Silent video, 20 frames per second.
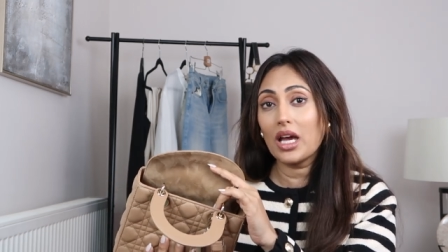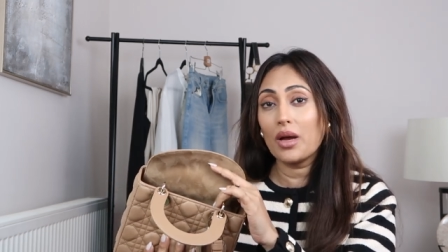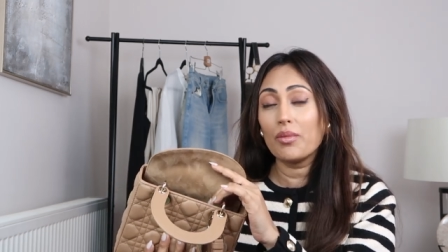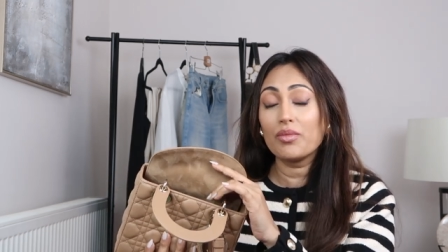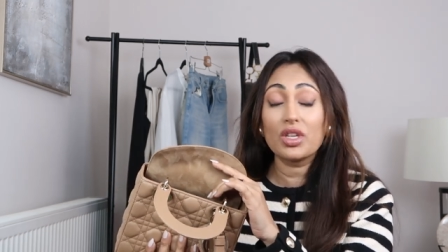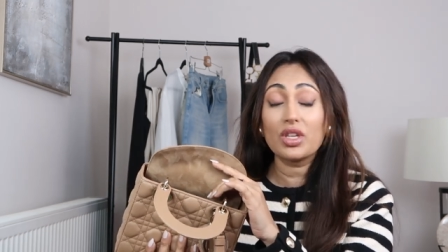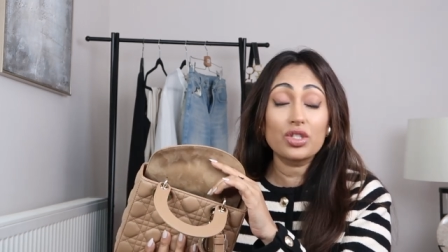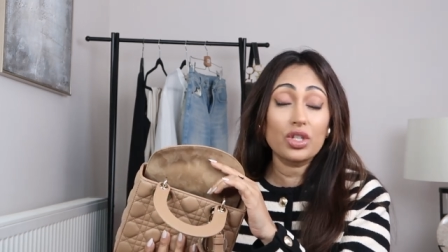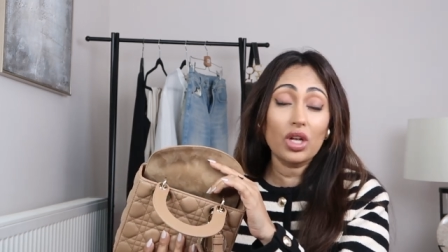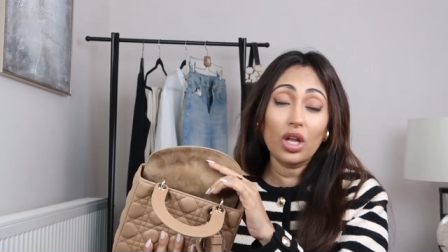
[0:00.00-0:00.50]

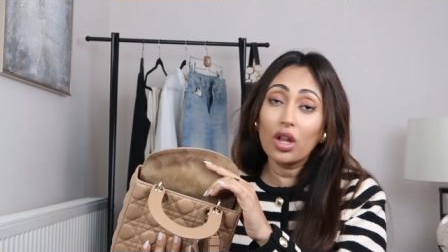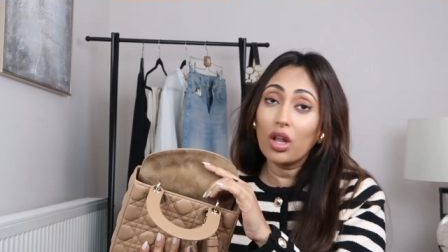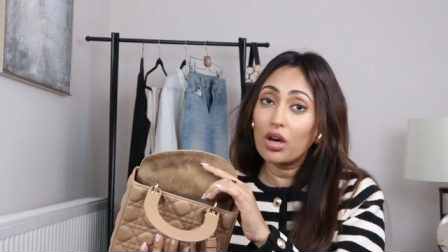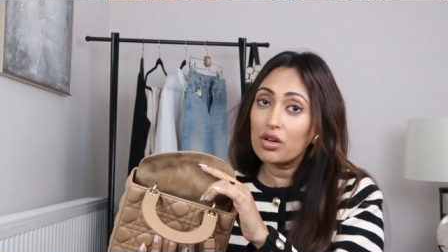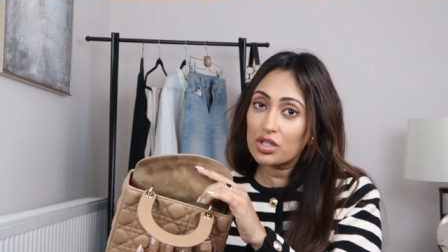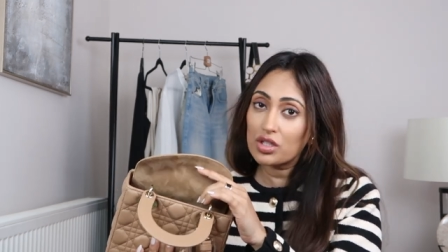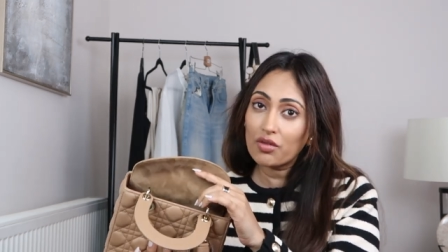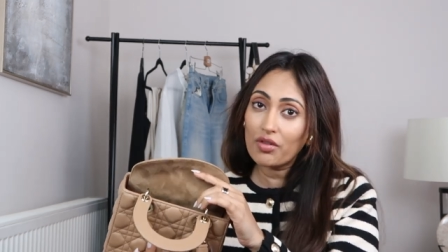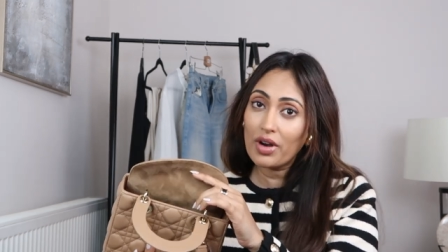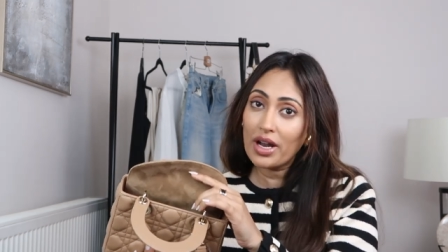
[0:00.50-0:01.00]
and there's
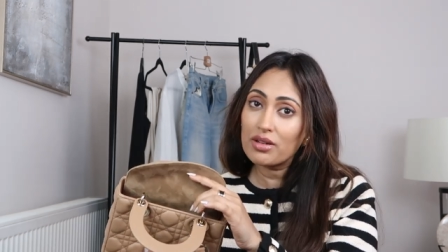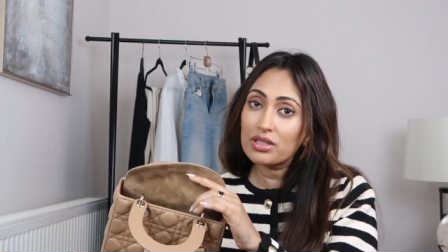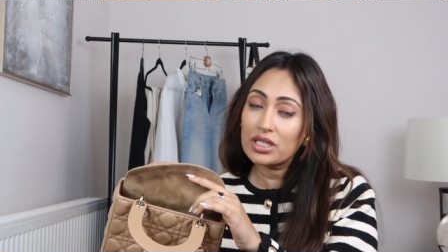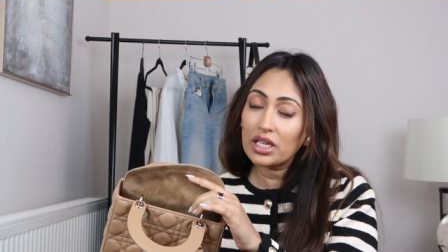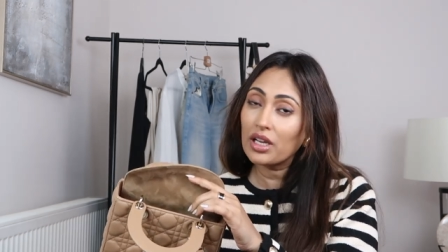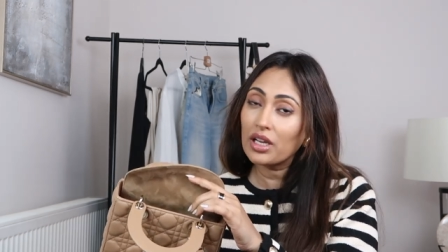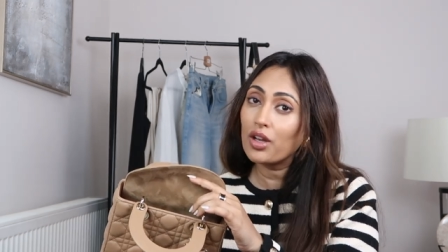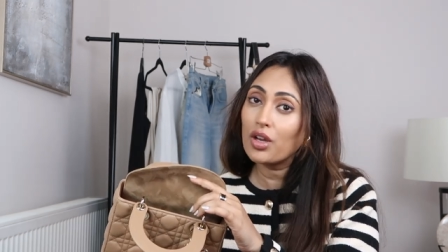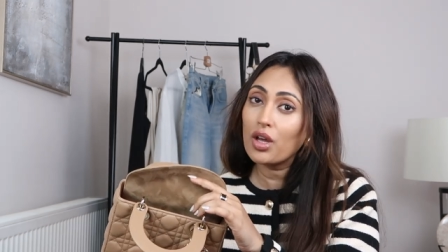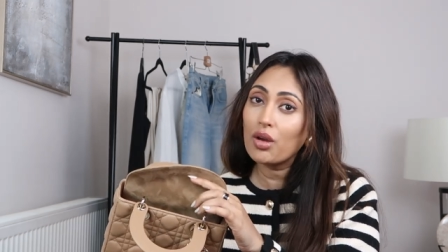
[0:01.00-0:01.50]
lots around,
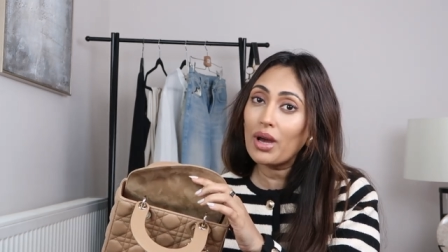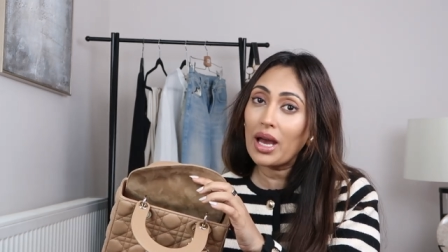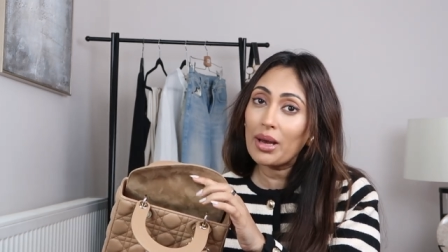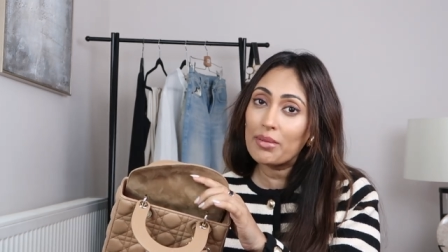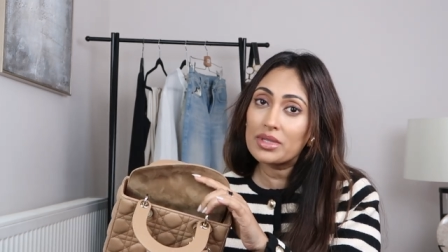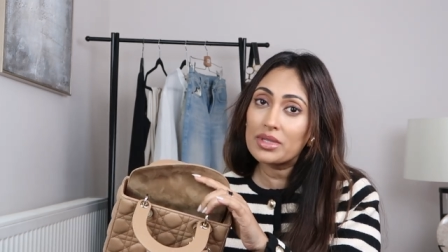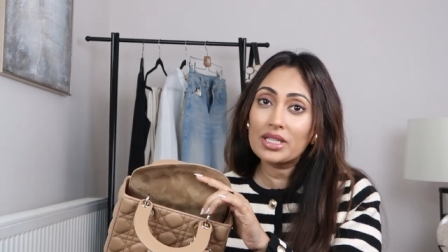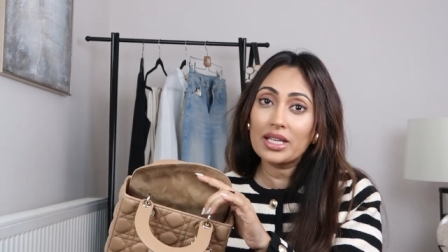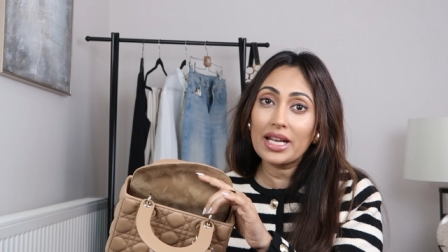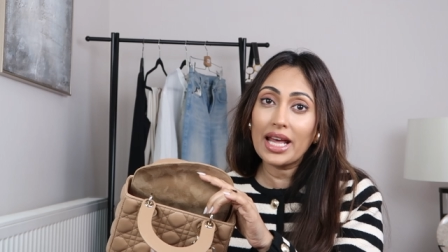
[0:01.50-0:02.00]
and I know
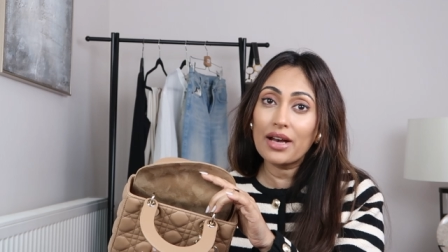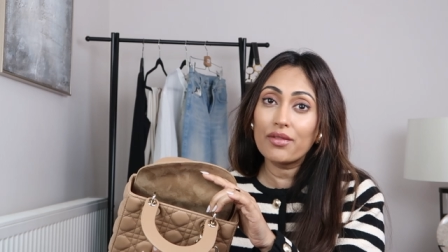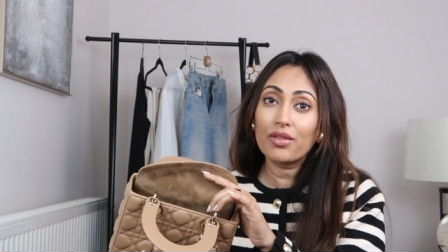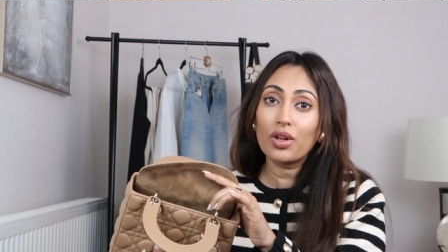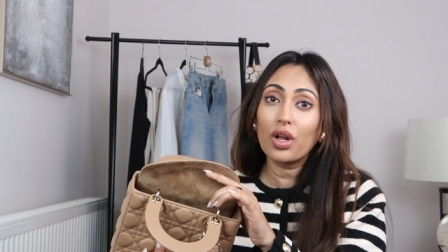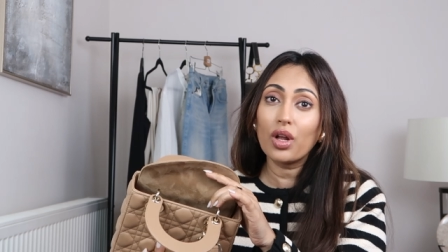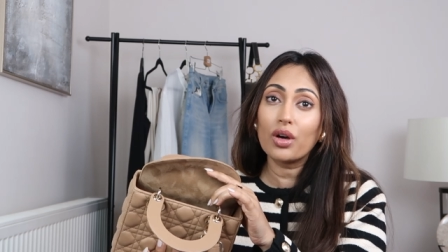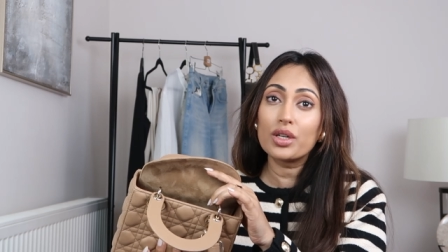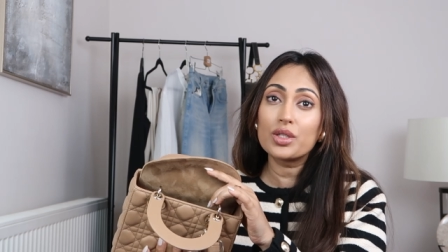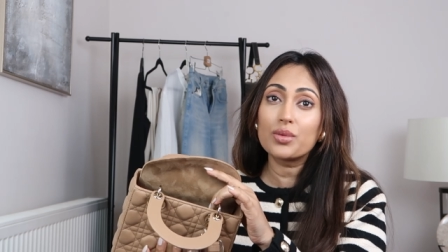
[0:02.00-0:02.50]
Amazon have a
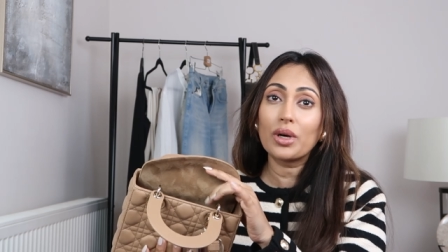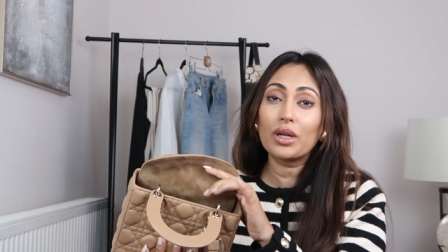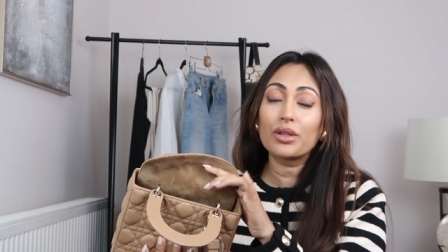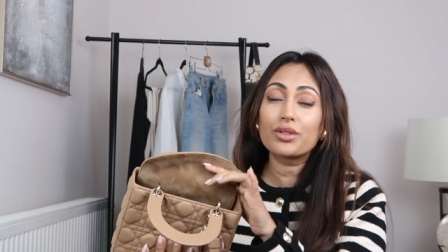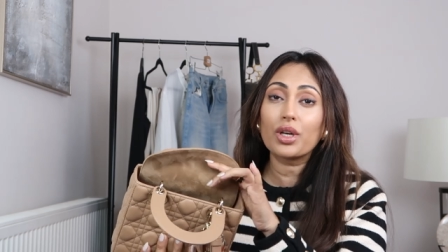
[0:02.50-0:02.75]
lot as well,